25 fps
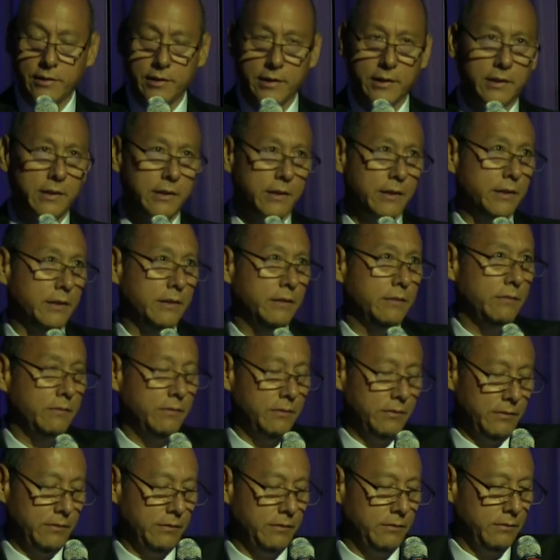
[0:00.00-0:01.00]
I think uh,
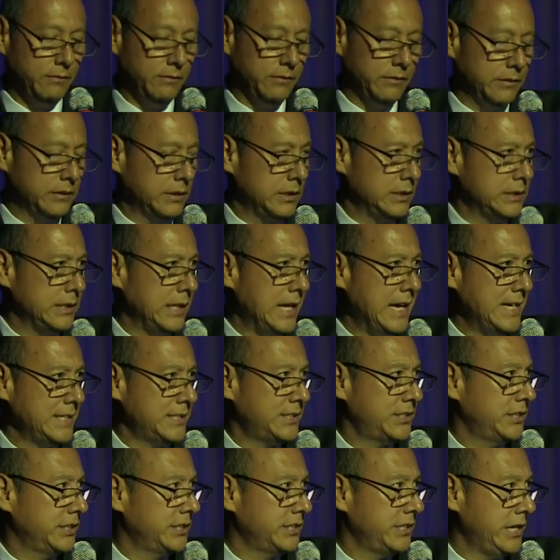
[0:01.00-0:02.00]
the
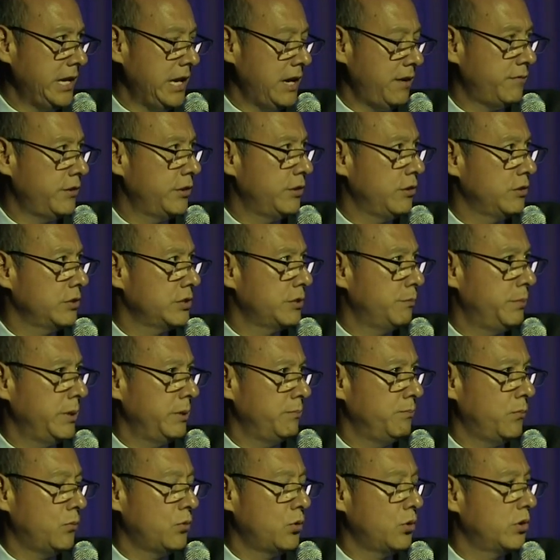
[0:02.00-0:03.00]
last six and a half years have
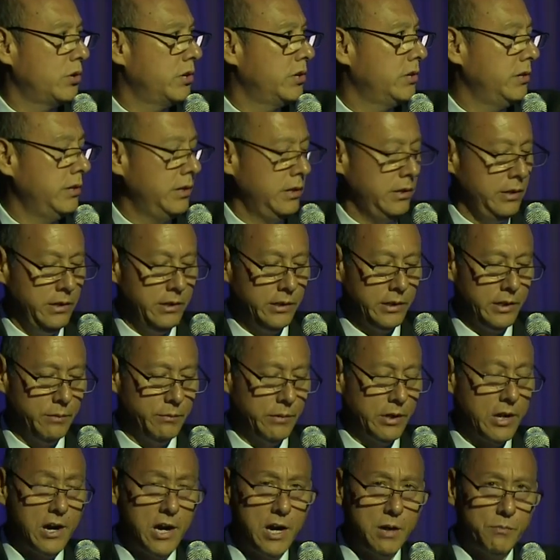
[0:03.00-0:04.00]
been more
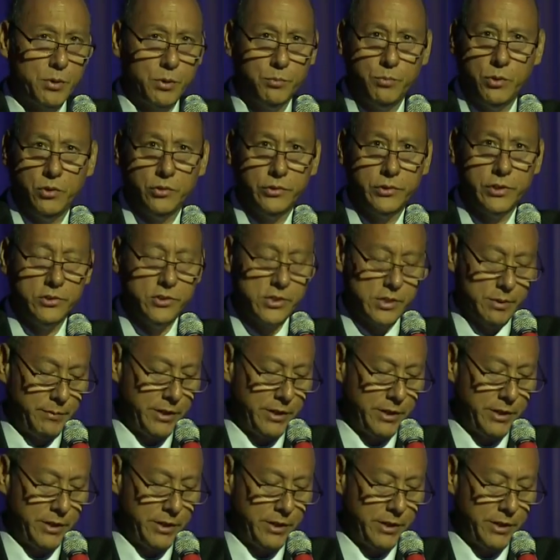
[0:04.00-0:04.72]
com comparable to